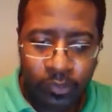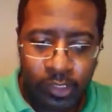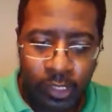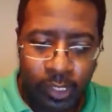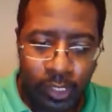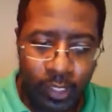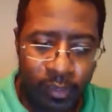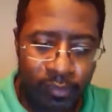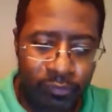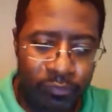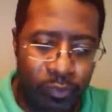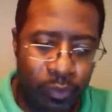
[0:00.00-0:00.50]

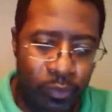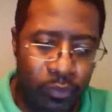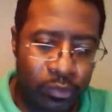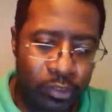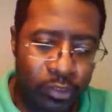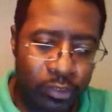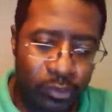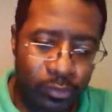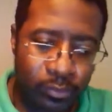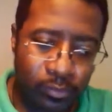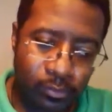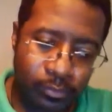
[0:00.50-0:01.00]
Yeah,
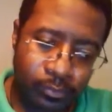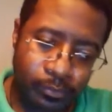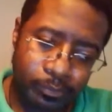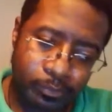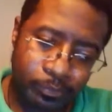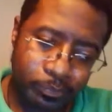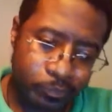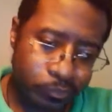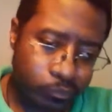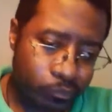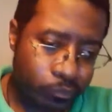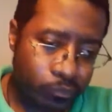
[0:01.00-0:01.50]
folks,
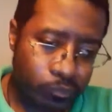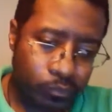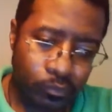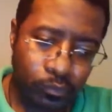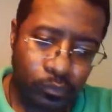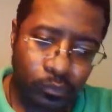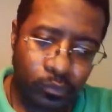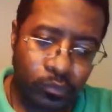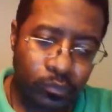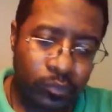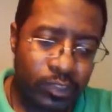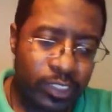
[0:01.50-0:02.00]

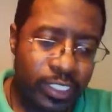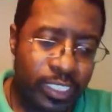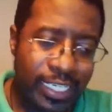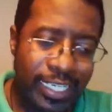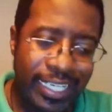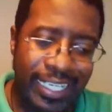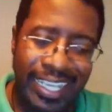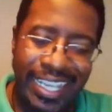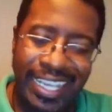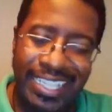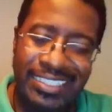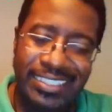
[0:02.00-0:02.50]
in
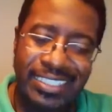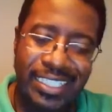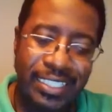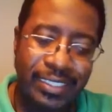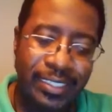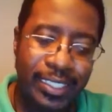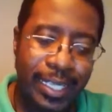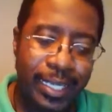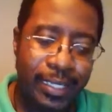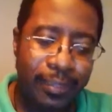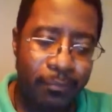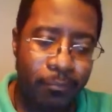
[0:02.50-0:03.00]
a case
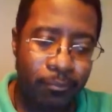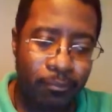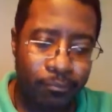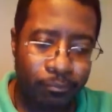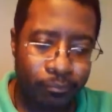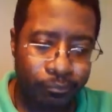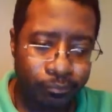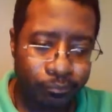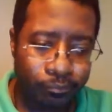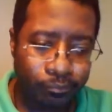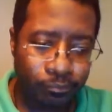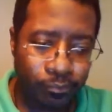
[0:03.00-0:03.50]
like that,
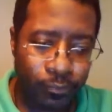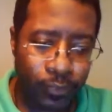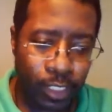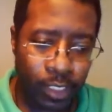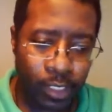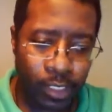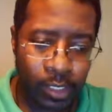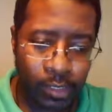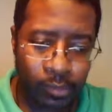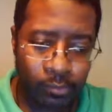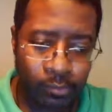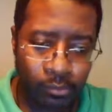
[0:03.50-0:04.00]

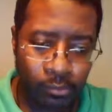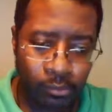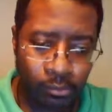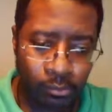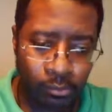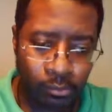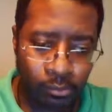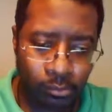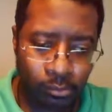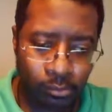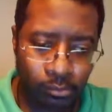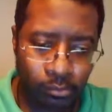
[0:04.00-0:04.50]

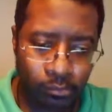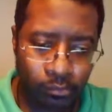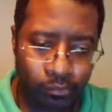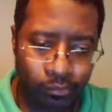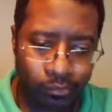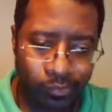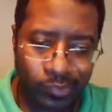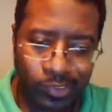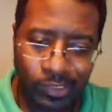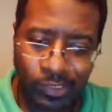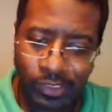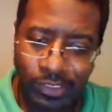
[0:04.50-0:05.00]

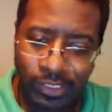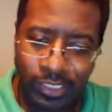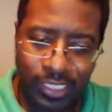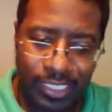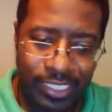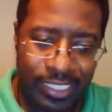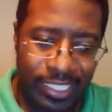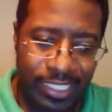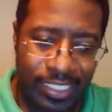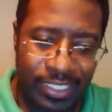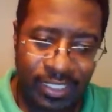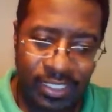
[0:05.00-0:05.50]

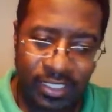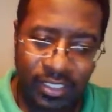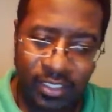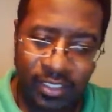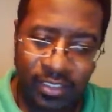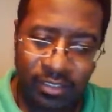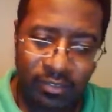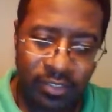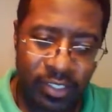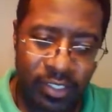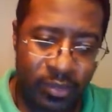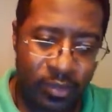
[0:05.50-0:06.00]
it is
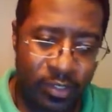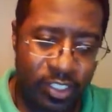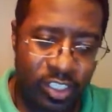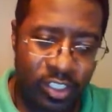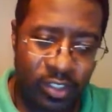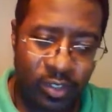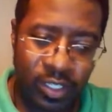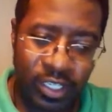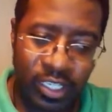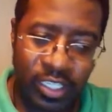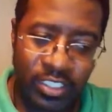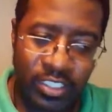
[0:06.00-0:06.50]
a very
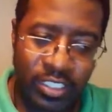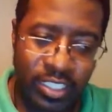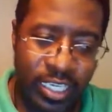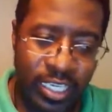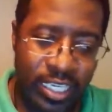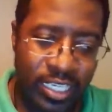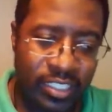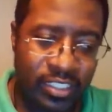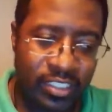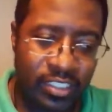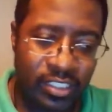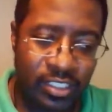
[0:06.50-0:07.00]
strange
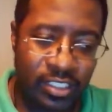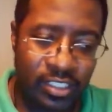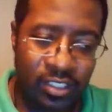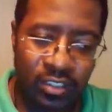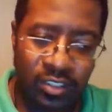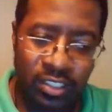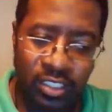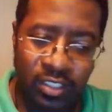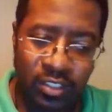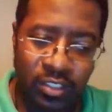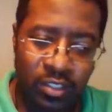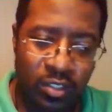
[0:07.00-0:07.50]
case.
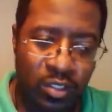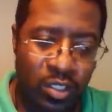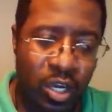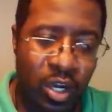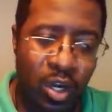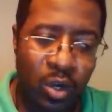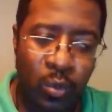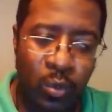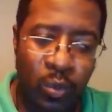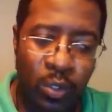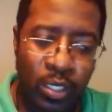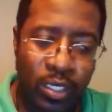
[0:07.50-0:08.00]
You
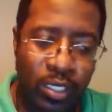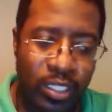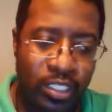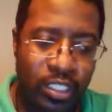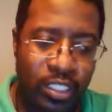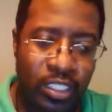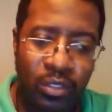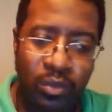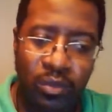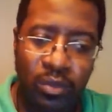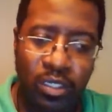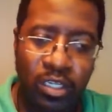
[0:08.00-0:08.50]
go in and
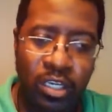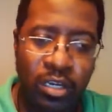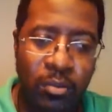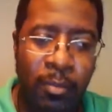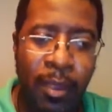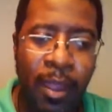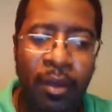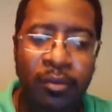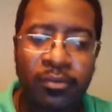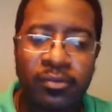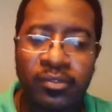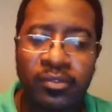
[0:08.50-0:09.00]
you don't come
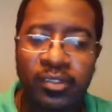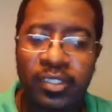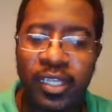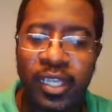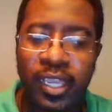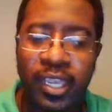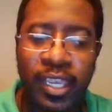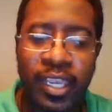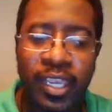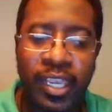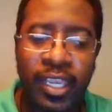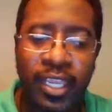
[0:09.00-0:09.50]
out,
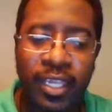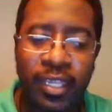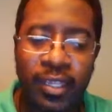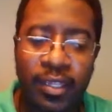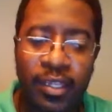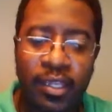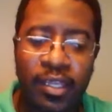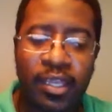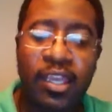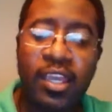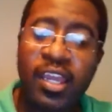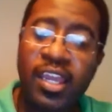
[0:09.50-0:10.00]
and
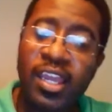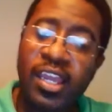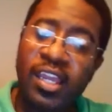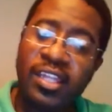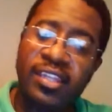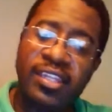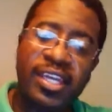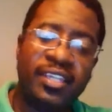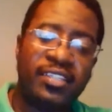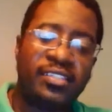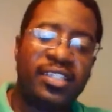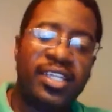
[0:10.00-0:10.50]

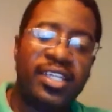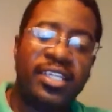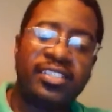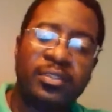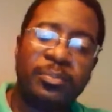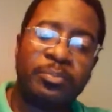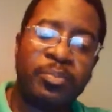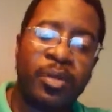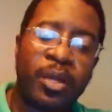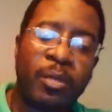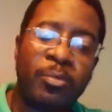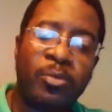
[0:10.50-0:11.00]
That's
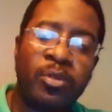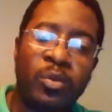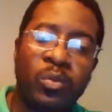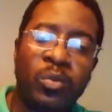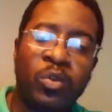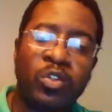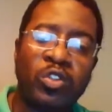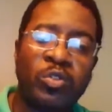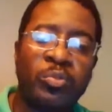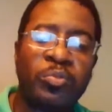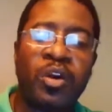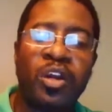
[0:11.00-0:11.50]
probably the
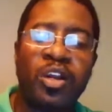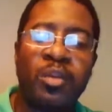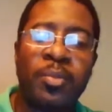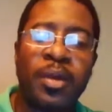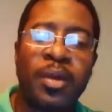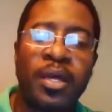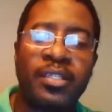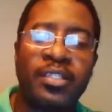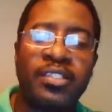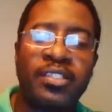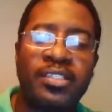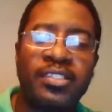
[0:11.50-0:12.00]
worst part
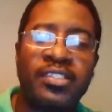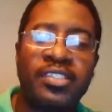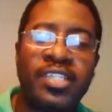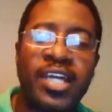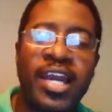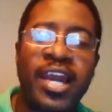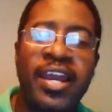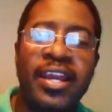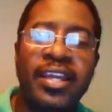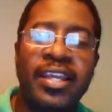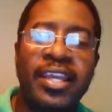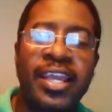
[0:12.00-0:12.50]
about this
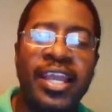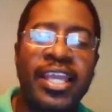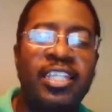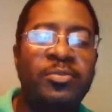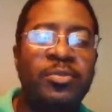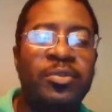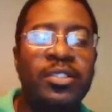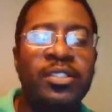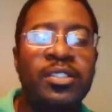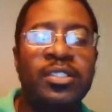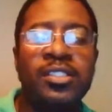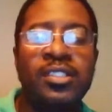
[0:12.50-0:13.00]
entire case,
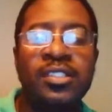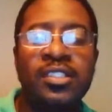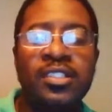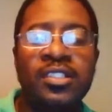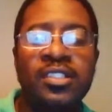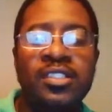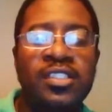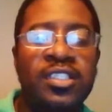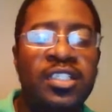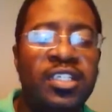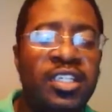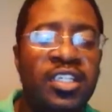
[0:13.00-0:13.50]

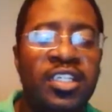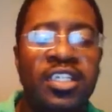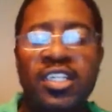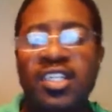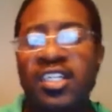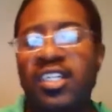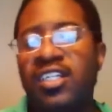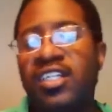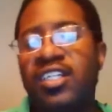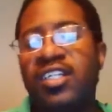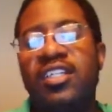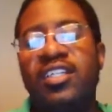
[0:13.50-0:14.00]
because
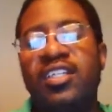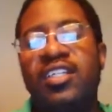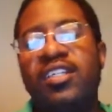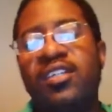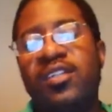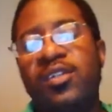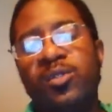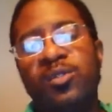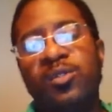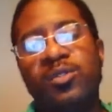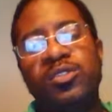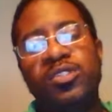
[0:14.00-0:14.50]
you
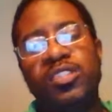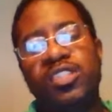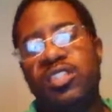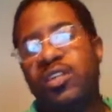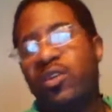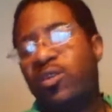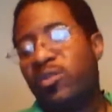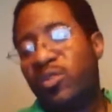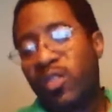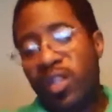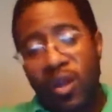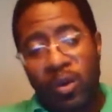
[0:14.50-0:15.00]

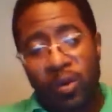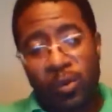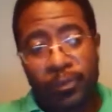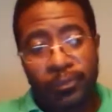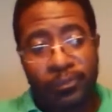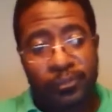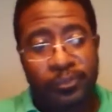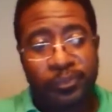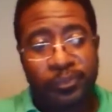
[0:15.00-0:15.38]
don't know.